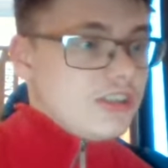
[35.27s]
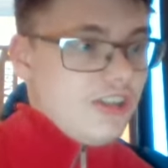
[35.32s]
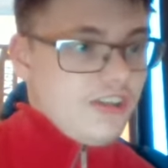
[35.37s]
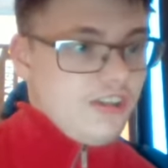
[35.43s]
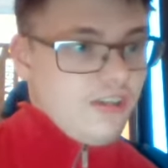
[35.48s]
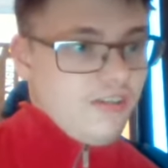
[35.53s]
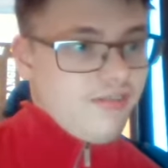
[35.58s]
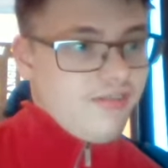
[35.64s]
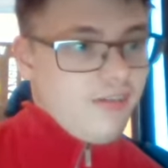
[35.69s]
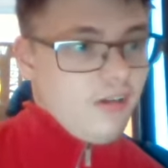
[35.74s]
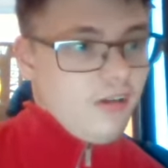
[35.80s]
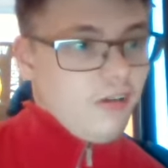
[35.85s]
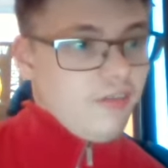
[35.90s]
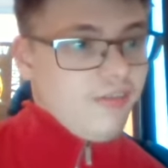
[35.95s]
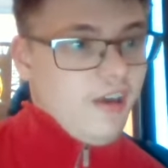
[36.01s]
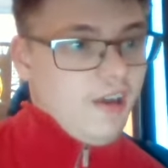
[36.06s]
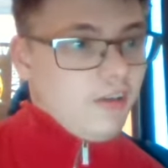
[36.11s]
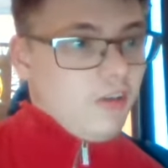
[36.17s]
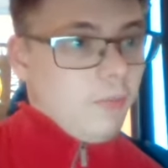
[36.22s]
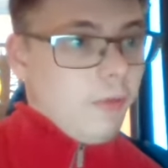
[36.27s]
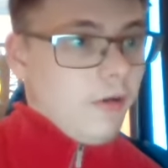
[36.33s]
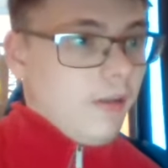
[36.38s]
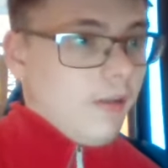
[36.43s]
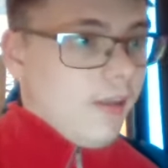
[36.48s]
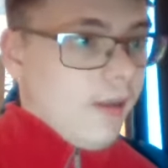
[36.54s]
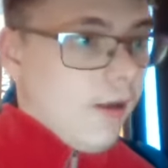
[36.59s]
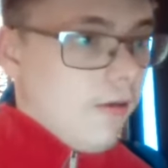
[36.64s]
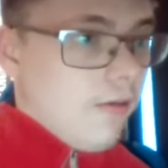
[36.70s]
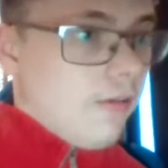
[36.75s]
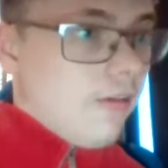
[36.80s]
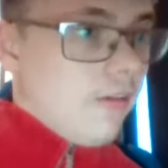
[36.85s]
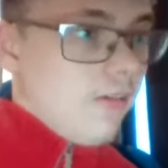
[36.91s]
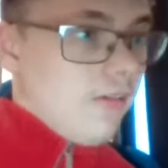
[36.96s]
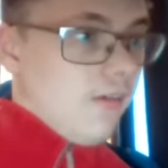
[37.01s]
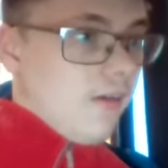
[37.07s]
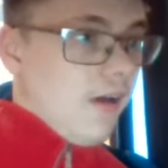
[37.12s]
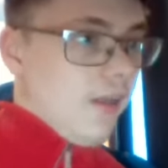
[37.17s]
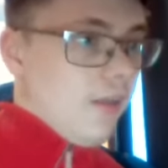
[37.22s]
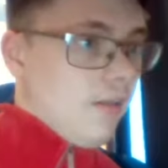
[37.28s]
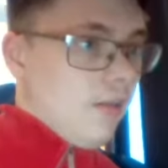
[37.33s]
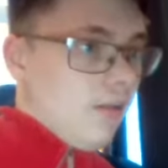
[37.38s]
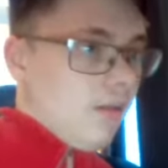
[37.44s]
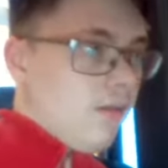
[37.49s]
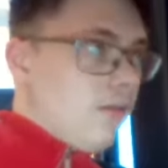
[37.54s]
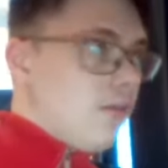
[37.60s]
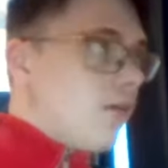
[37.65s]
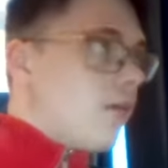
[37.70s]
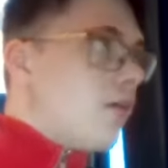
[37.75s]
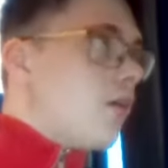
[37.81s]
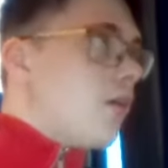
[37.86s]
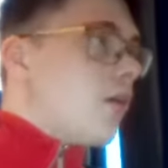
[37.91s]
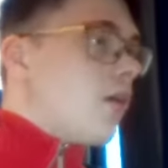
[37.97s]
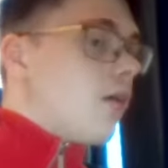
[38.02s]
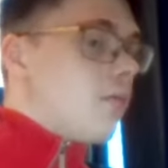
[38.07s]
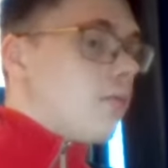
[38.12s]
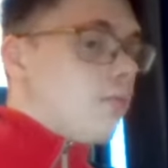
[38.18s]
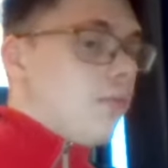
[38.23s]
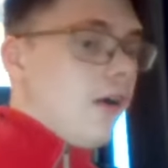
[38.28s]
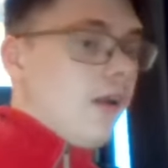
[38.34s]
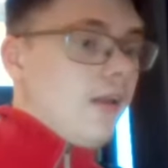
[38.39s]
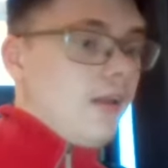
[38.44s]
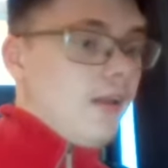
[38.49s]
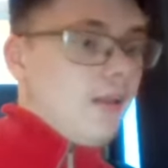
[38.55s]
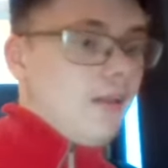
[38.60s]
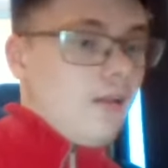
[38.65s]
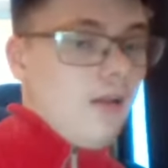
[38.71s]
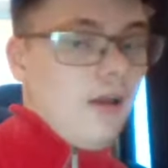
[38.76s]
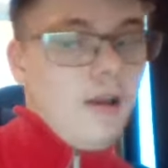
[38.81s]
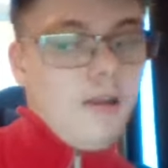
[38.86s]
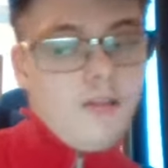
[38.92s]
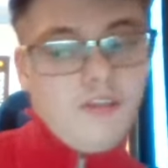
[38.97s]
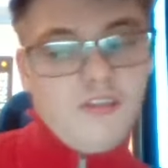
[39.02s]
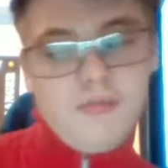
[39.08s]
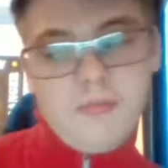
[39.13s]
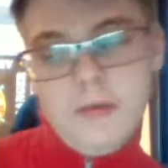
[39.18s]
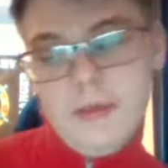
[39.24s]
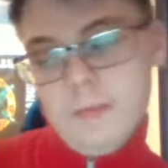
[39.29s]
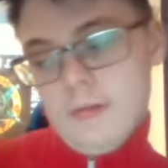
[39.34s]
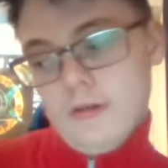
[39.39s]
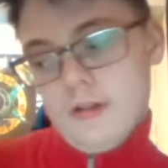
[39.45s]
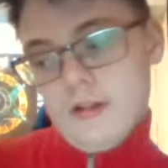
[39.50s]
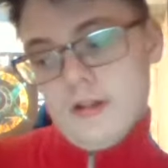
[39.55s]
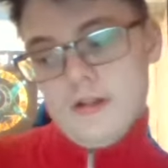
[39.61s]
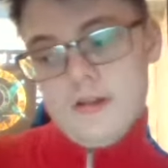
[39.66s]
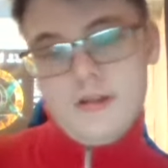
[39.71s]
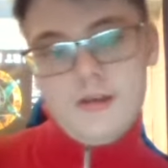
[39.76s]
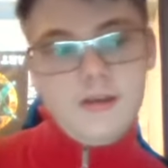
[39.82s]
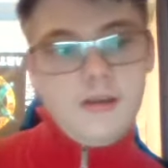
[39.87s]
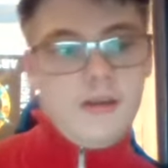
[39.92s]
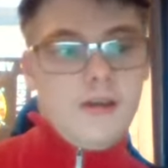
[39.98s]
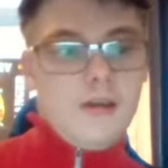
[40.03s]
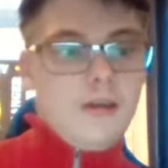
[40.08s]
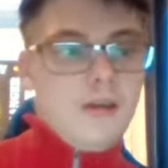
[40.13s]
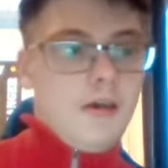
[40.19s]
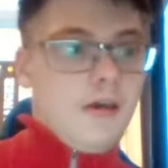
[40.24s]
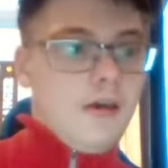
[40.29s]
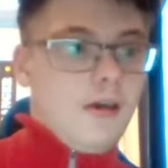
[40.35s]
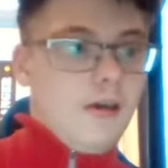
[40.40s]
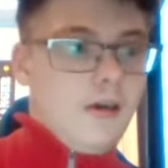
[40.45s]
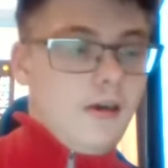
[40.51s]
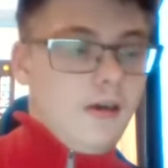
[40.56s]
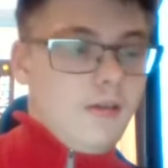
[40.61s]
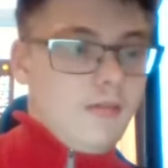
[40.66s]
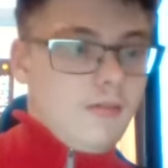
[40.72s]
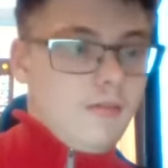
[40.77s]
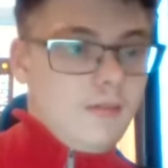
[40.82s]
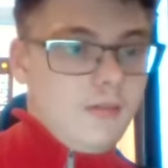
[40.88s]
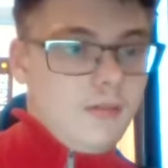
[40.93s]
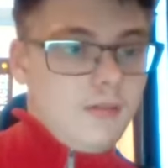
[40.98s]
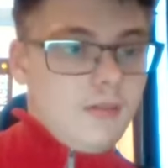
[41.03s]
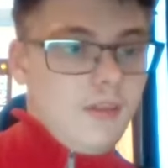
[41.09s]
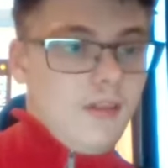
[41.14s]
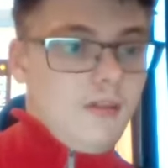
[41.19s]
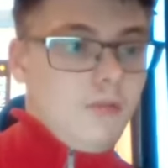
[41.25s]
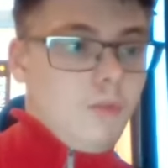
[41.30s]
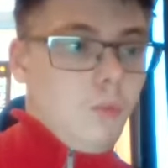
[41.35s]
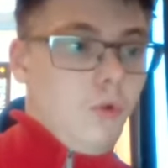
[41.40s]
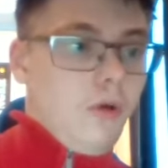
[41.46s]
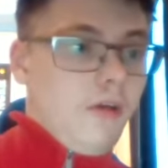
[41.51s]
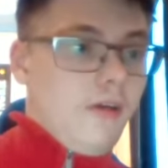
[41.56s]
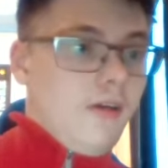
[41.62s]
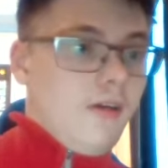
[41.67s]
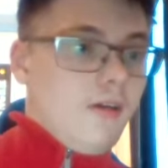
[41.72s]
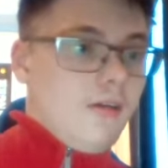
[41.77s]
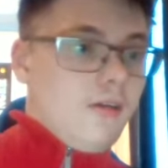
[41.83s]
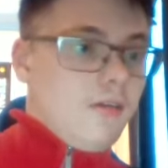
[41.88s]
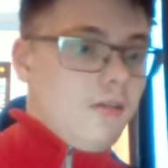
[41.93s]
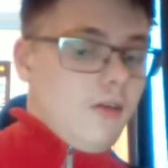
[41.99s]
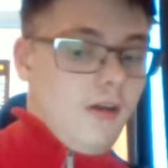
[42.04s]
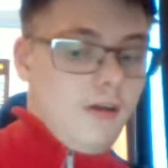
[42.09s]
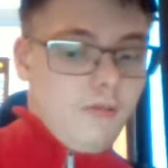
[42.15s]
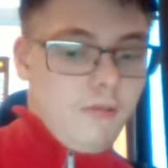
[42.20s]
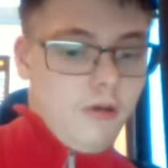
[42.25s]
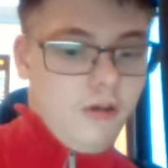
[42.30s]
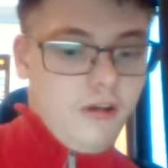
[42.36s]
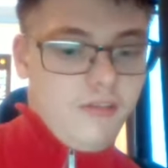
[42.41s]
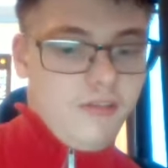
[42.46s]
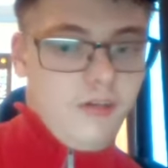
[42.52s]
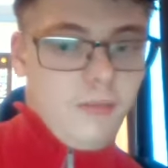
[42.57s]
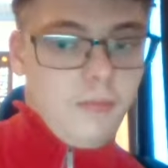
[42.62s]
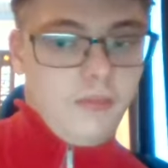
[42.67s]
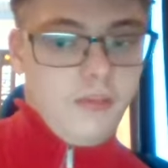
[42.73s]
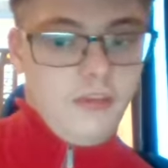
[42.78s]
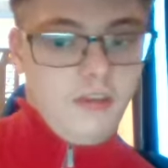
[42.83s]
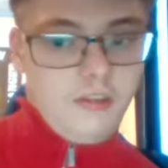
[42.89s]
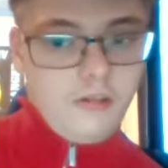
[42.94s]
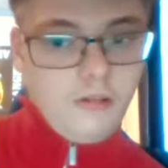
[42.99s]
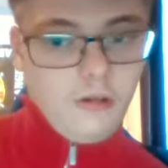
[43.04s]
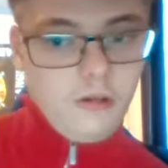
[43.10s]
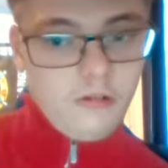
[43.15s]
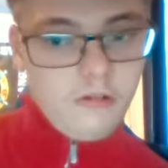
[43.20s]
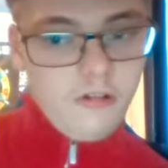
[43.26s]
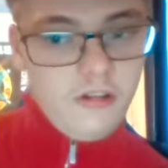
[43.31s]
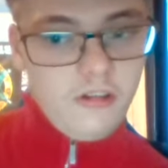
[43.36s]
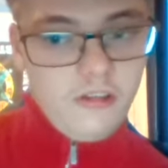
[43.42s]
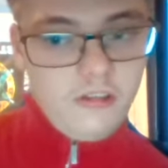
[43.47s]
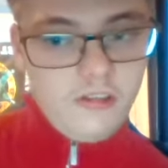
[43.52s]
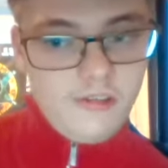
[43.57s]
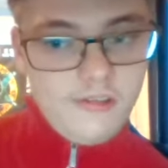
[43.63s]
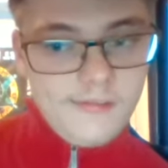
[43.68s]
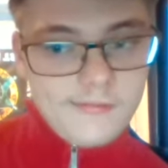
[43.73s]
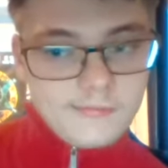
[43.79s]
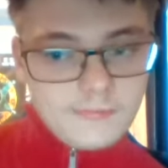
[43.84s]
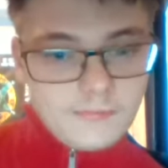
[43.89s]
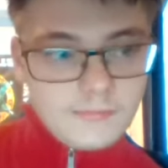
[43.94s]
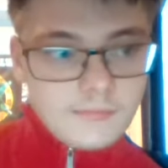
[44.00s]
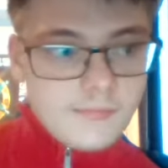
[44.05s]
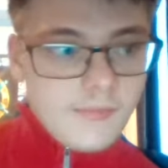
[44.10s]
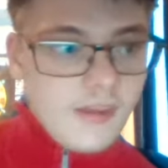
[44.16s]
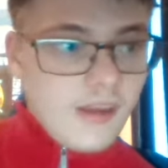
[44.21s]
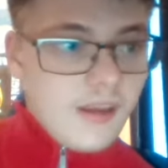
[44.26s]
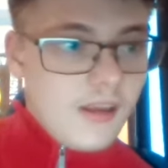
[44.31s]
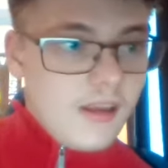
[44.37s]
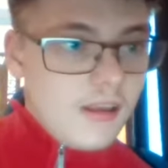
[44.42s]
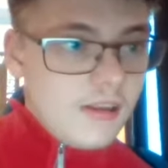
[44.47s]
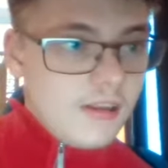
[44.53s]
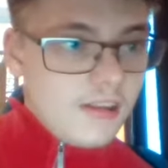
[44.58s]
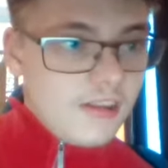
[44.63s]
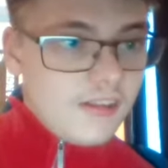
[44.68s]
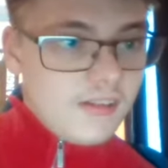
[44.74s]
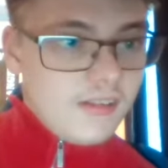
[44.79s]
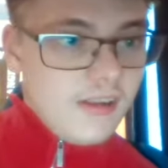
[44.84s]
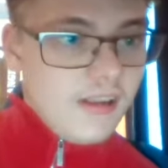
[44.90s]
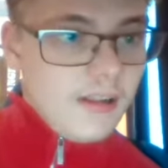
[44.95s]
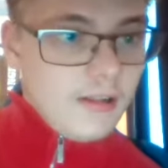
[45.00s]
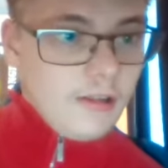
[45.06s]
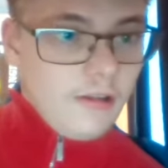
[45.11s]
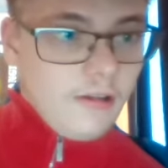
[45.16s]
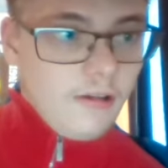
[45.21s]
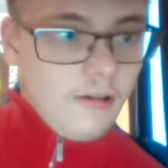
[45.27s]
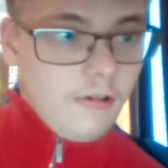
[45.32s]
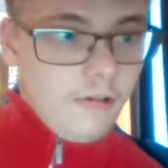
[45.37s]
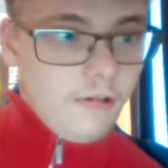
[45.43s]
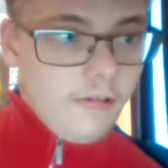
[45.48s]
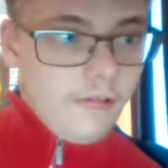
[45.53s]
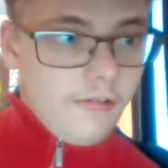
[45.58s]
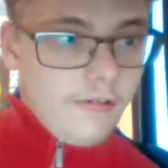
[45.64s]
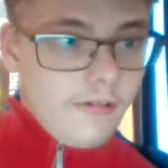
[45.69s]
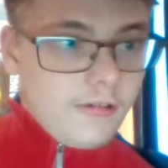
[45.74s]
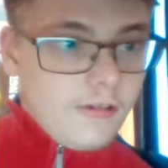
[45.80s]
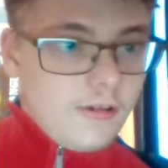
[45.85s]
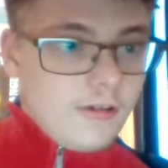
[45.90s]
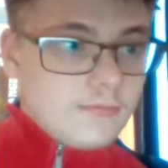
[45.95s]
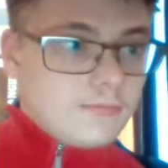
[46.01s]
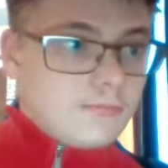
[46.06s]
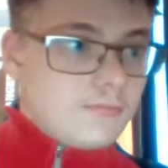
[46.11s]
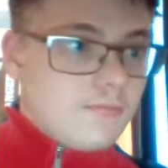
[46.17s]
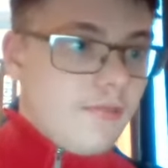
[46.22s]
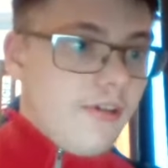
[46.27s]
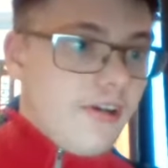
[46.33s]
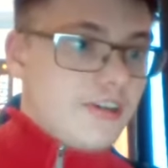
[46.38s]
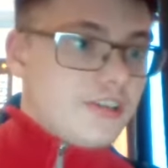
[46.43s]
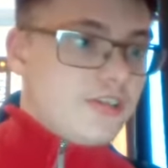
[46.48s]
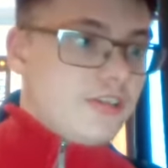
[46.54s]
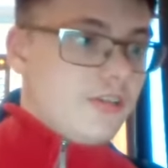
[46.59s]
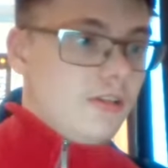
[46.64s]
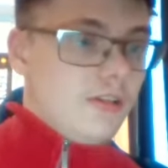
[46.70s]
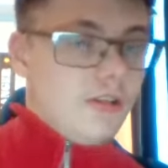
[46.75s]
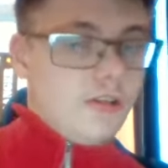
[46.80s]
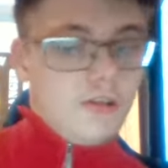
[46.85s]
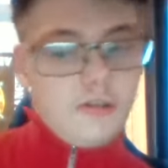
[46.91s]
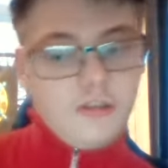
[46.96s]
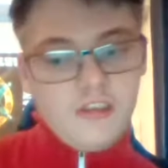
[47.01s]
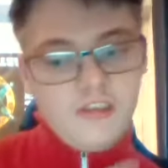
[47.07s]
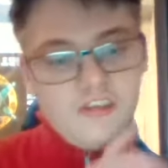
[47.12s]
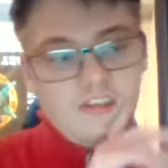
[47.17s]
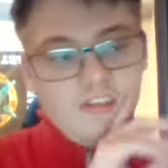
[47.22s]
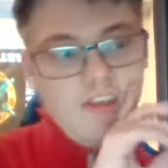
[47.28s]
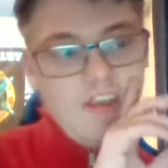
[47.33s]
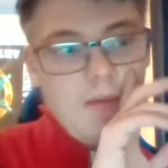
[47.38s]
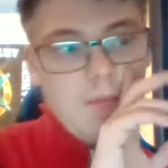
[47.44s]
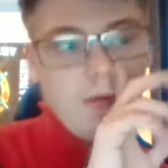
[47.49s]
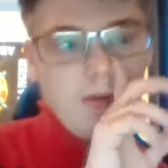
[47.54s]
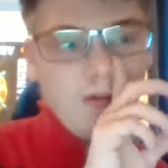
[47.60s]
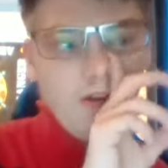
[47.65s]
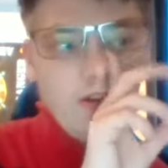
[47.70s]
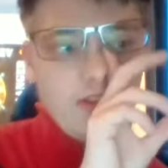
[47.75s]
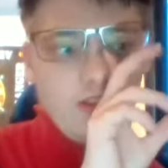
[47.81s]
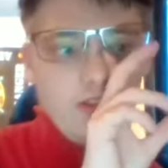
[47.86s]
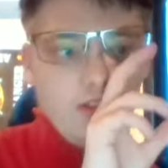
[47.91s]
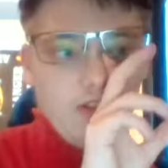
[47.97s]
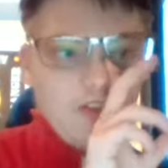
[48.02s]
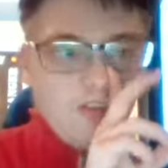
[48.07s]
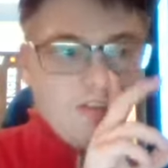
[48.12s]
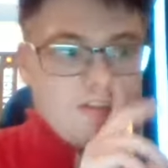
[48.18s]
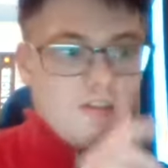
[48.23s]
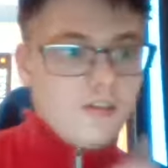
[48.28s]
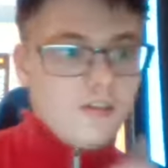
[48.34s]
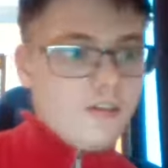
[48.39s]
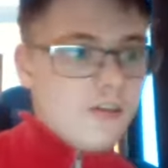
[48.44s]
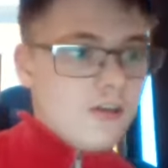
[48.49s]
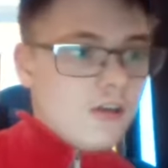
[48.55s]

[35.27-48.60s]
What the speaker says: Just a fun fact to point out. And a lot of people that were from these countries still know Russian to this day because it